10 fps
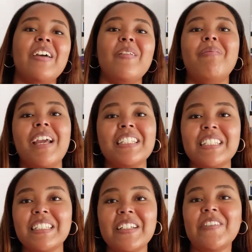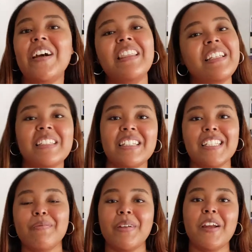basically what this
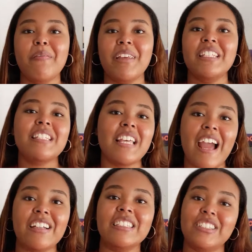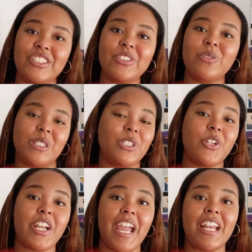experiment set out to do was
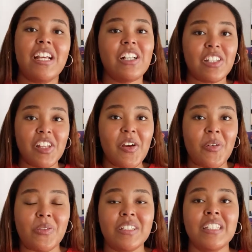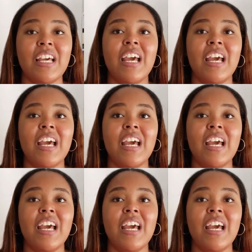create clones.